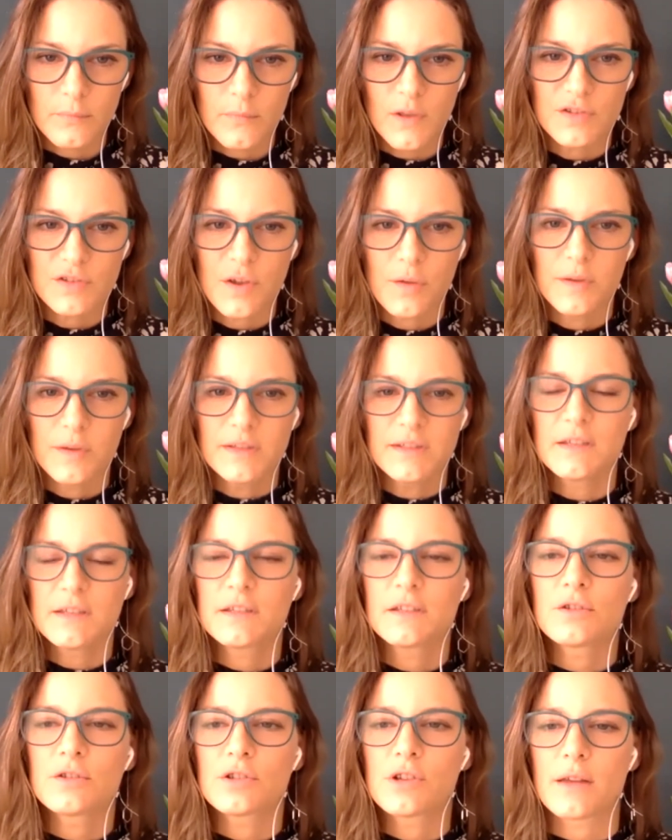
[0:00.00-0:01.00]
So this
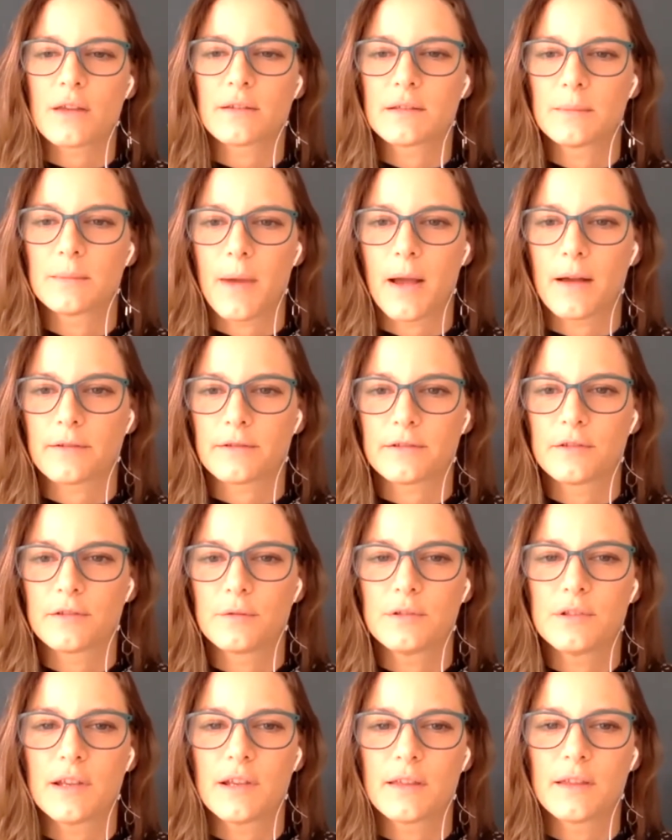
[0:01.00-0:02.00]
isn't just about
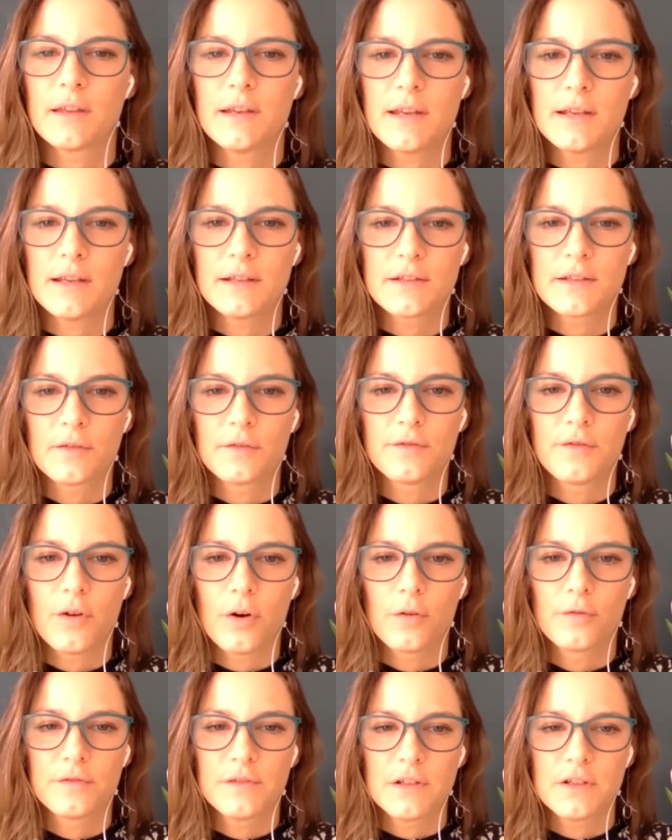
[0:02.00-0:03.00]
suiting the needs
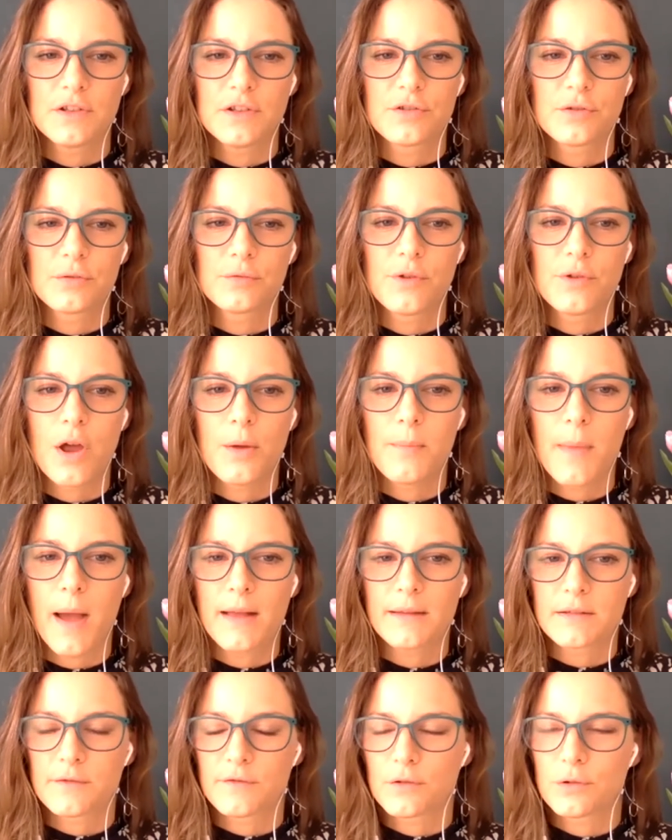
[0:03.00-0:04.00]
of digital
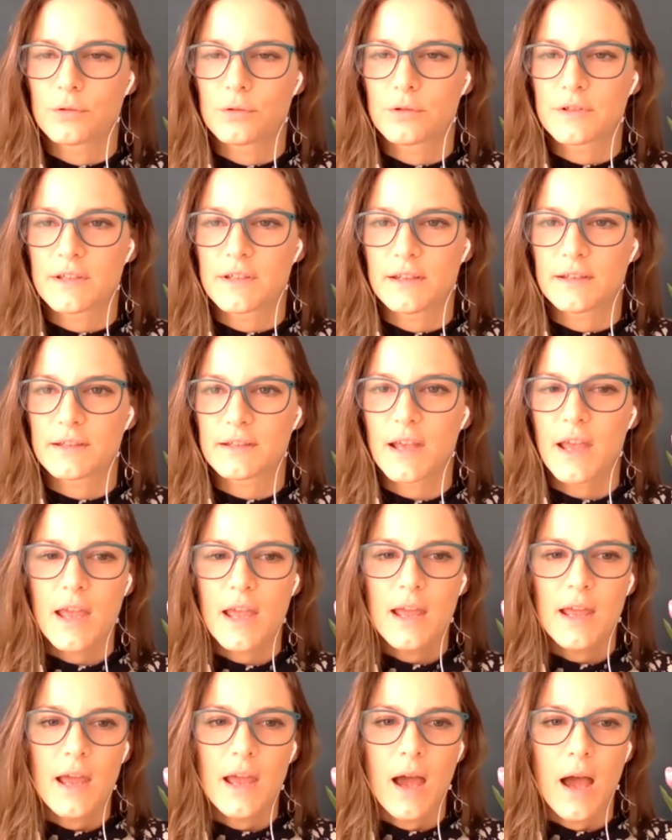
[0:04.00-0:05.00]
nomads. Of course, it's
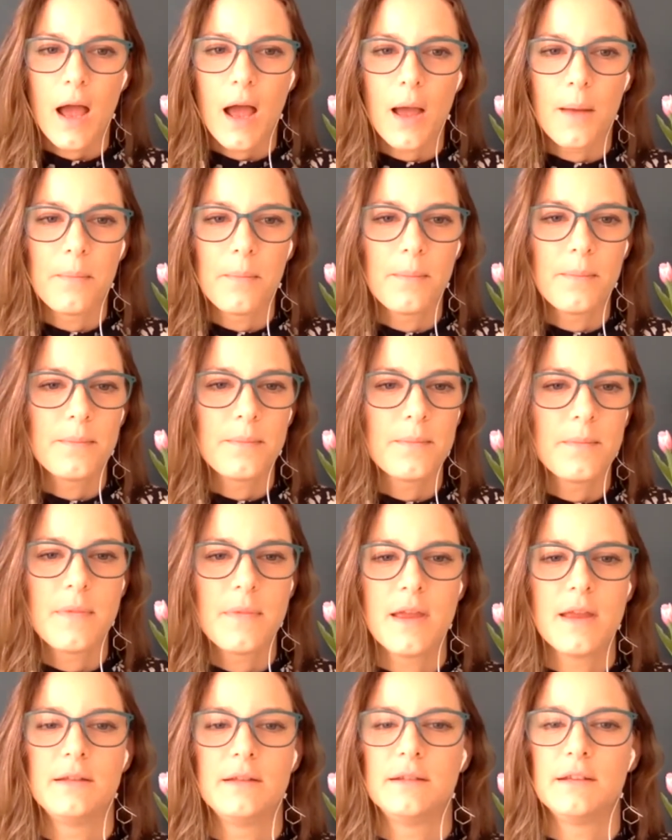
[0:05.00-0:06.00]

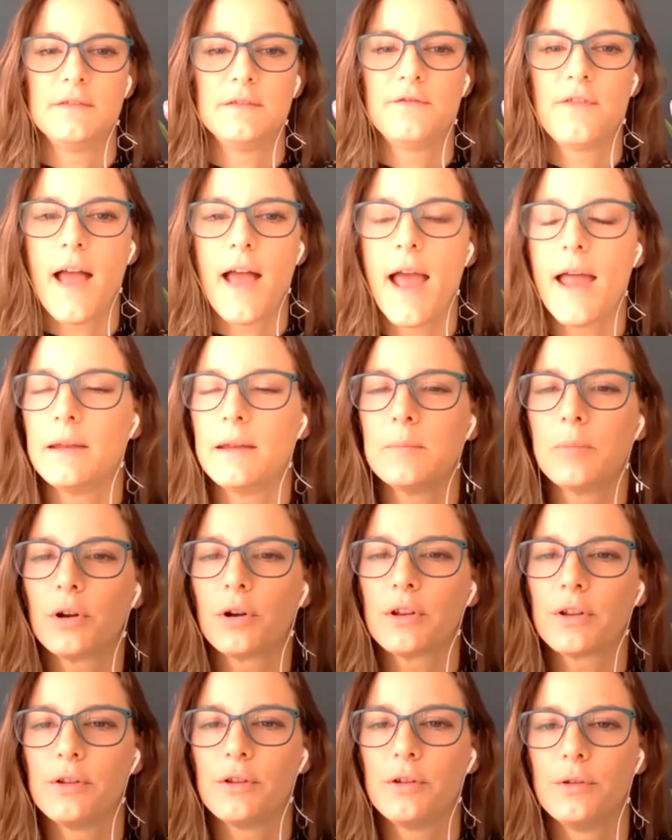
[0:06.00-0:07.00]
indeed for
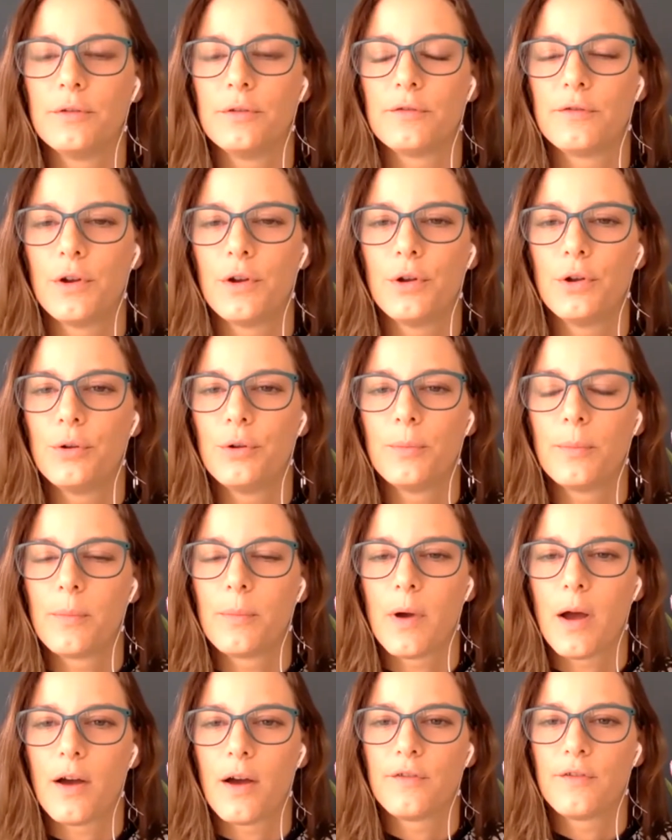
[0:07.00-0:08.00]
anybody for
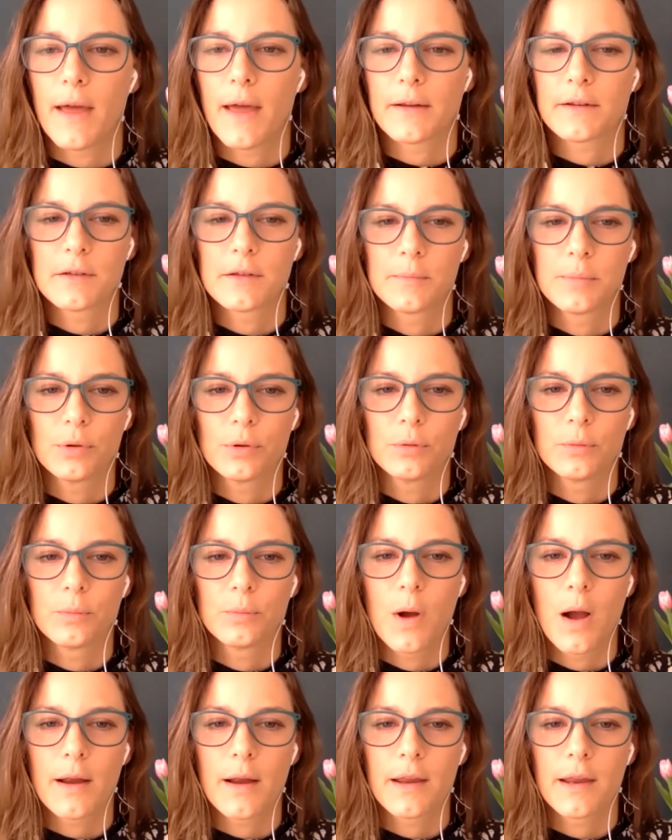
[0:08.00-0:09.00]
whom a flexible
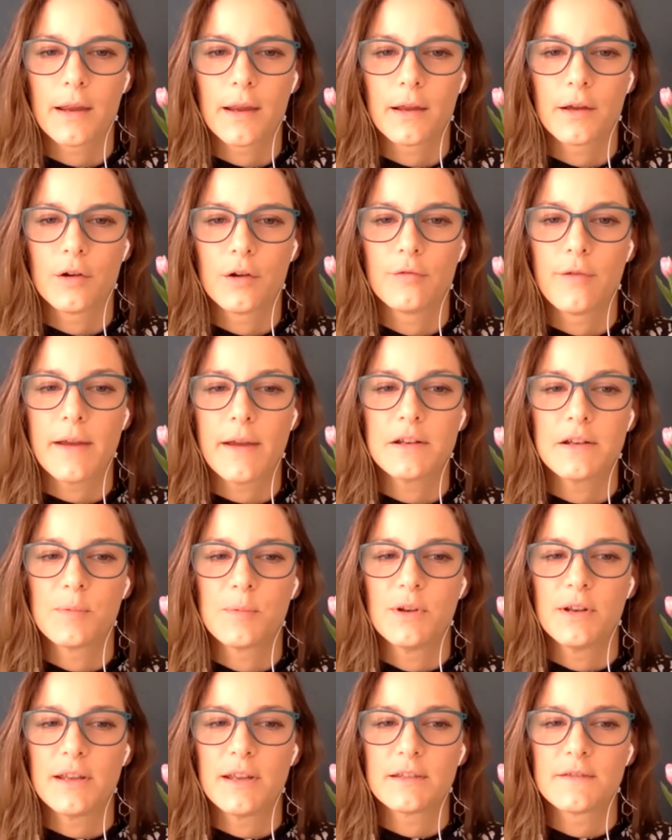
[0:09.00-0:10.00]
working
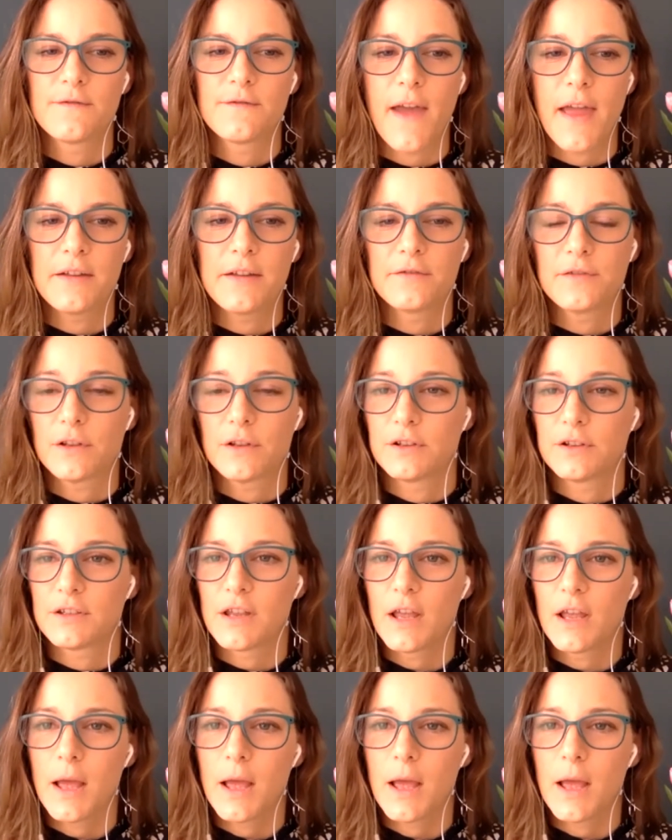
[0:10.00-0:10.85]
arrangement is favored.